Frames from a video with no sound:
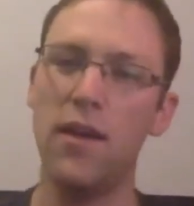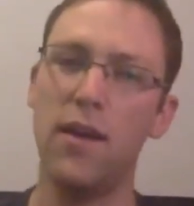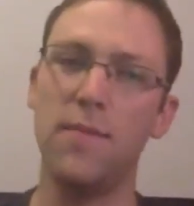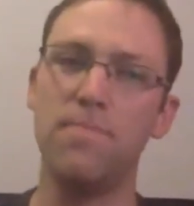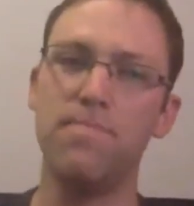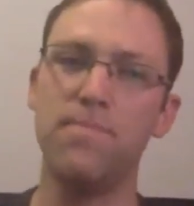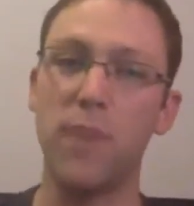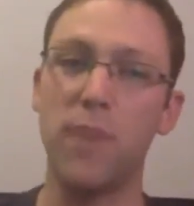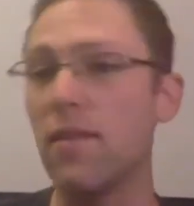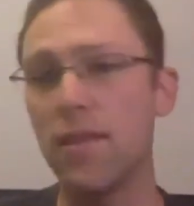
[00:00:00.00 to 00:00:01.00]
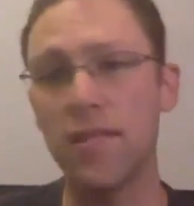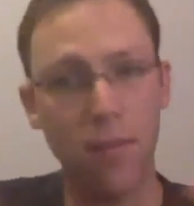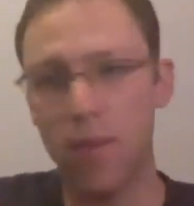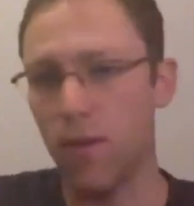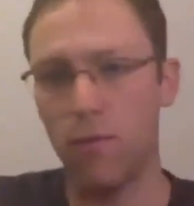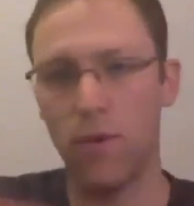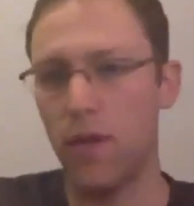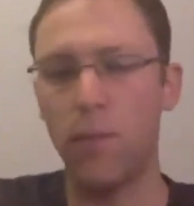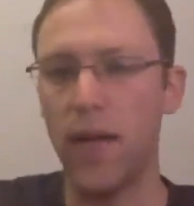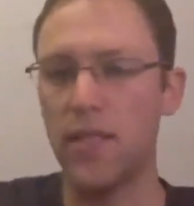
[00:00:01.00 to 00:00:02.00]
But I think the same thing
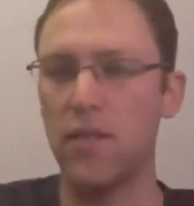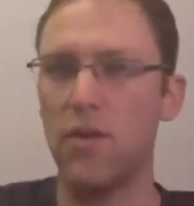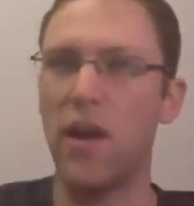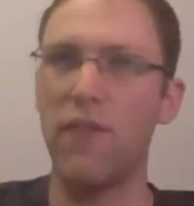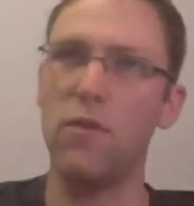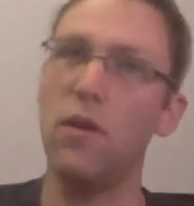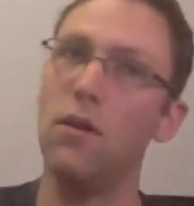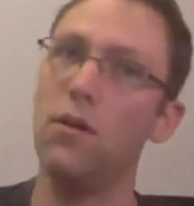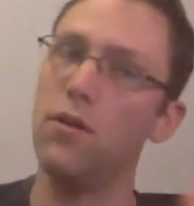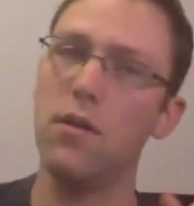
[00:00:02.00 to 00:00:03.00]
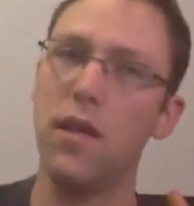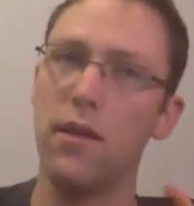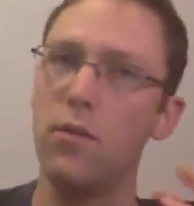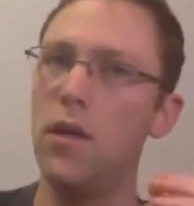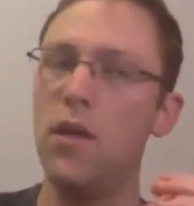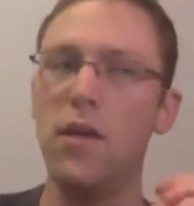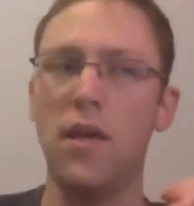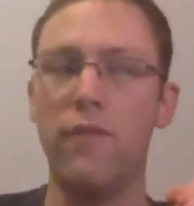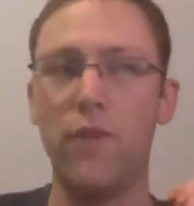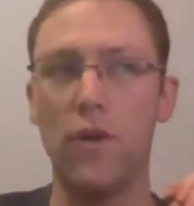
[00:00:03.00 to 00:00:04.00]
really applies to GraphQL. Like,
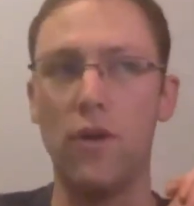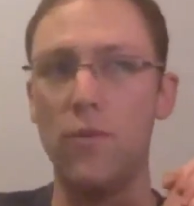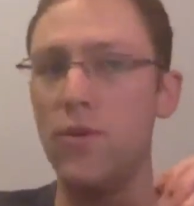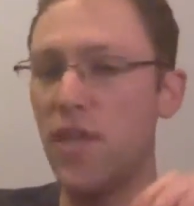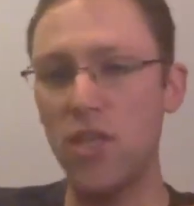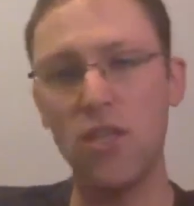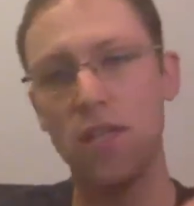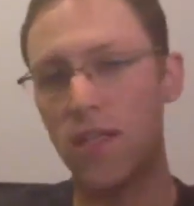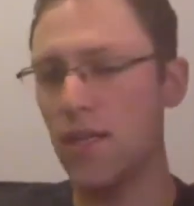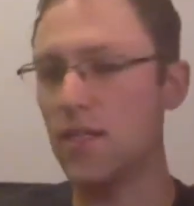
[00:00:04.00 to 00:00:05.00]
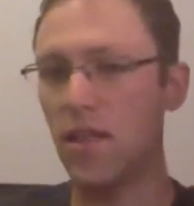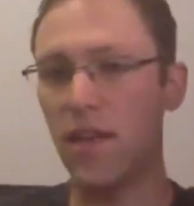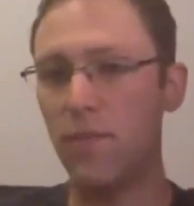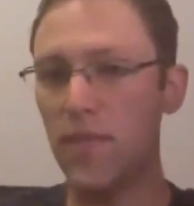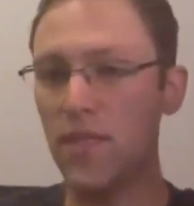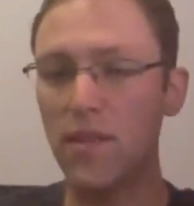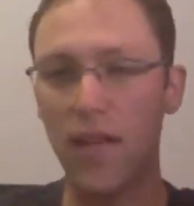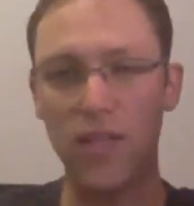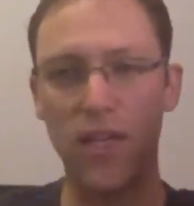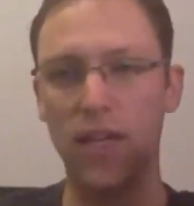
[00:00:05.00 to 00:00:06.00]
if your mutation contains a lot of business
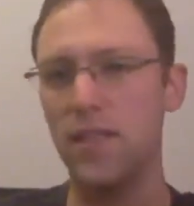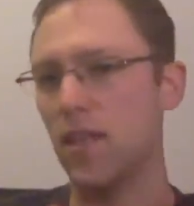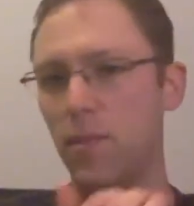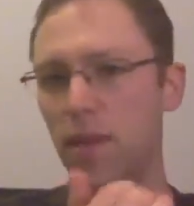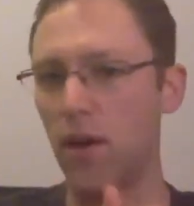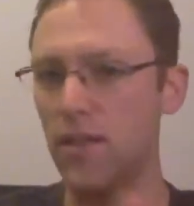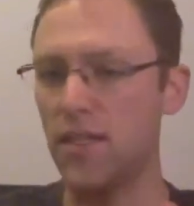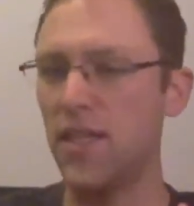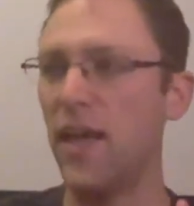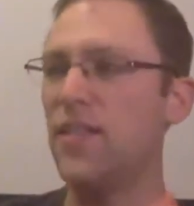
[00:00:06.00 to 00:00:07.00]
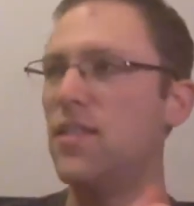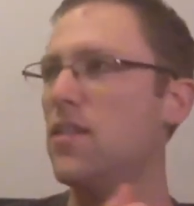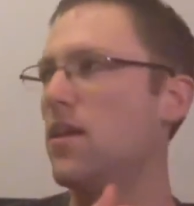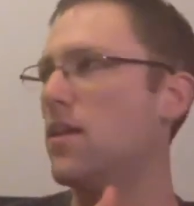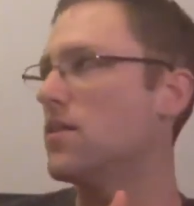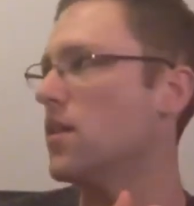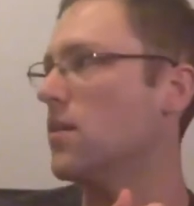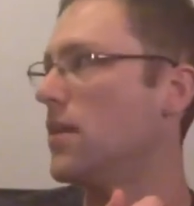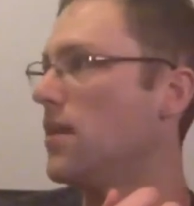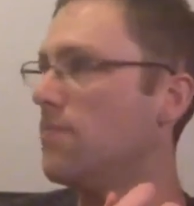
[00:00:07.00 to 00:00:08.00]
logic, it's going to be hard to test, and it's going
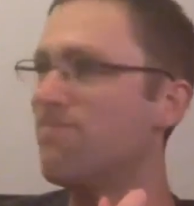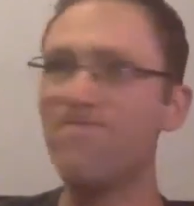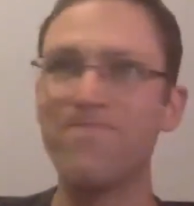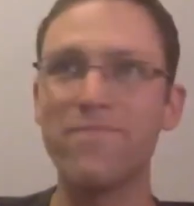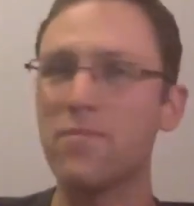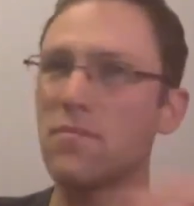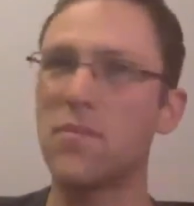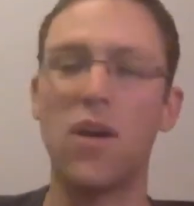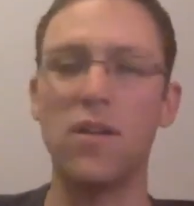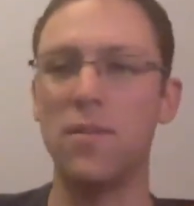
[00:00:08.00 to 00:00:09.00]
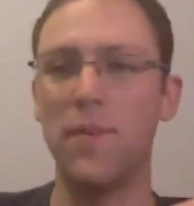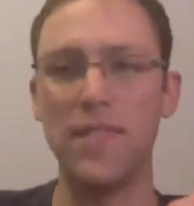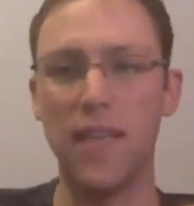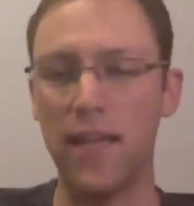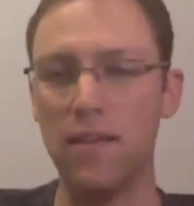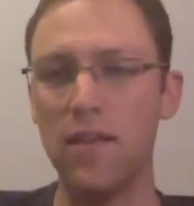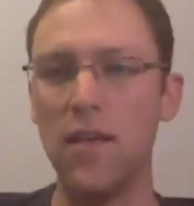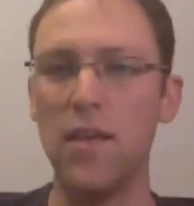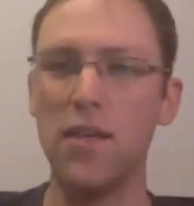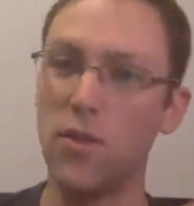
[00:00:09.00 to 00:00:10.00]
to be hard to maintain.
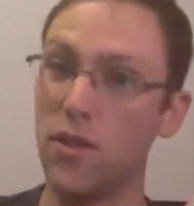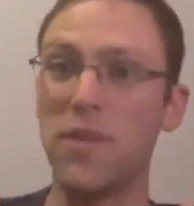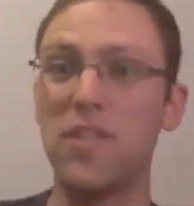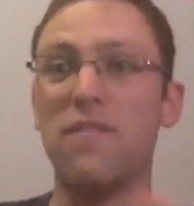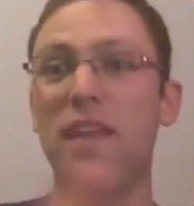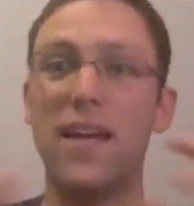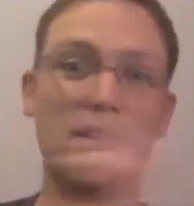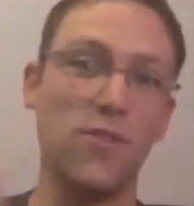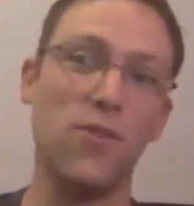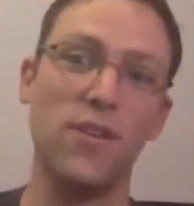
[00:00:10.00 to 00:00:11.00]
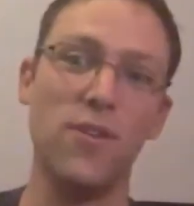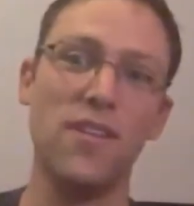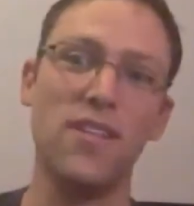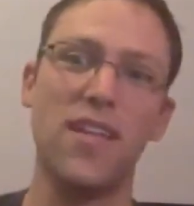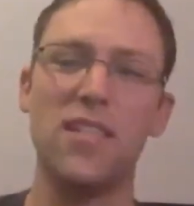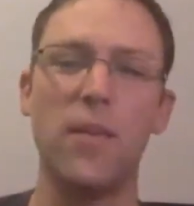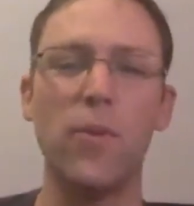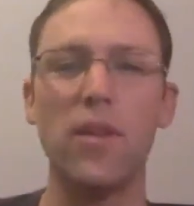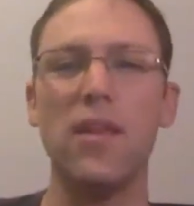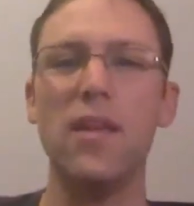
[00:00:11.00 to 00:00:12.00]
So as much of that as you can unit test
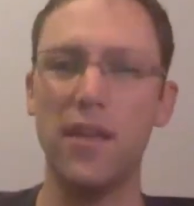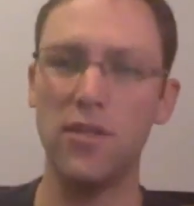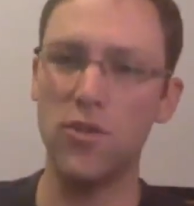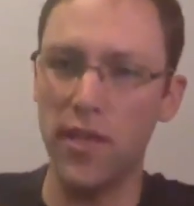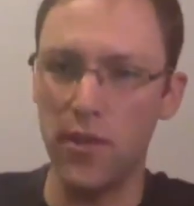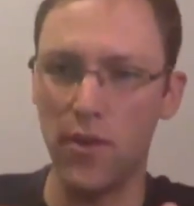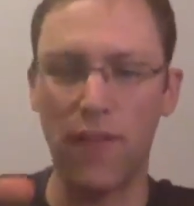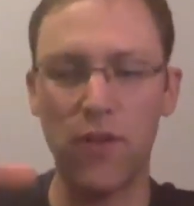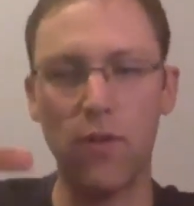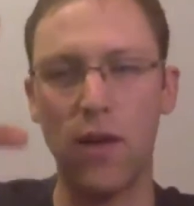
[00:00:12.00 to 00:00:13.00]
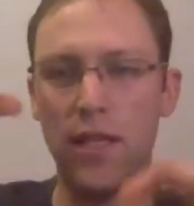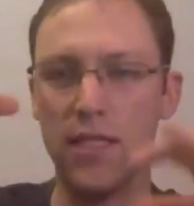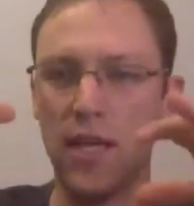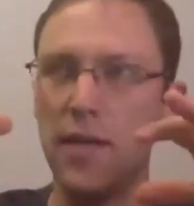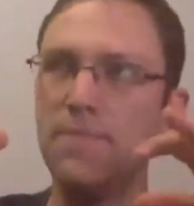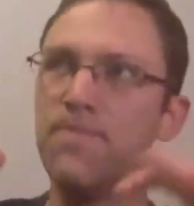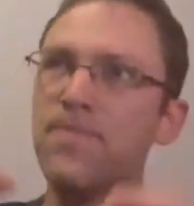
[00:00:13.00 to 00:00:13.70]
separately, and treat GraphQL as a,